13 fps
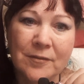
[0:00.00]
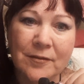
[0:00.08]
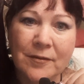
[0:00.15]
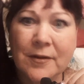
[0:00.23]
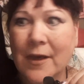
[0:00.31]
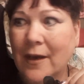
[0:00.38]

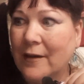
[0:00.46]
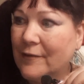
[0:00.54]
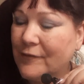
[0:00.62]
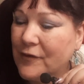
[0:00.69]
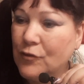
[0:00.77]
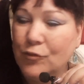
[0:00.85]
Yeah,
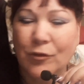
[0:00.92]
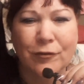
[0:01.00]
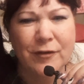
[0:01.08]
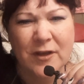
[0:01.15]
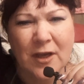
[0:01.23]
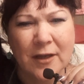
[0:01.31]
if you were
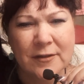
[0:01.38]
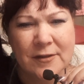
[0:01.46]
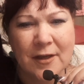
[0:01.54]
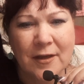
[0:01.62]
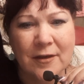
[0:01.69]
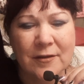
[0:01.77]

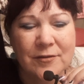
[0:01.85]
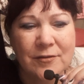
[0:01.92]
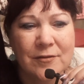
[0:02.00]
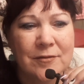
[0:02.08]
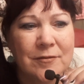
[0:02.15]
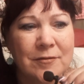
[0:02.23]

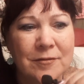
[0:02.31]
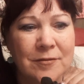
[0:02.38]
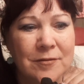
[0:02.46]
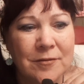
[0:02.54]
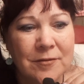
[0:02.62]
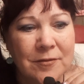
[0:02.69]
fiancés.
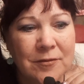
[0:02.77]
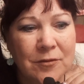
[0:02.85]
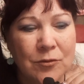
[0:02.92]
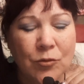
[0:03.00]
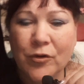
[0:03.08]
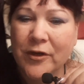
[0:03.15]

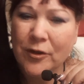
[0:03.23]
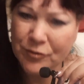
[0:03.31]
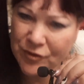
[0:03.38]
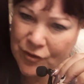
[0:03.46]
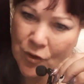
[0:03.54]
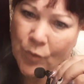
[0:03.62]
Or he
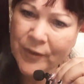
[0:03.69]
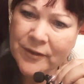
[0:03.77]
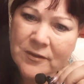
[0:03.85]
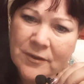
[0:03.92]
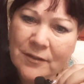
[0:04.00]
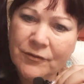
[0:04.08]
was going
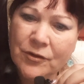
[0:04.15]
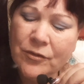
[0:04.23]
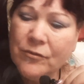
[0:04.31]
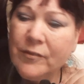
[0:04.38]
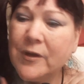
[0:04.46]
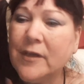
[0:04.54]
to give you
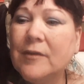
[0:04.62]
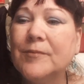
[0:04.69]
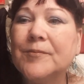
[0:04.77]
the ring?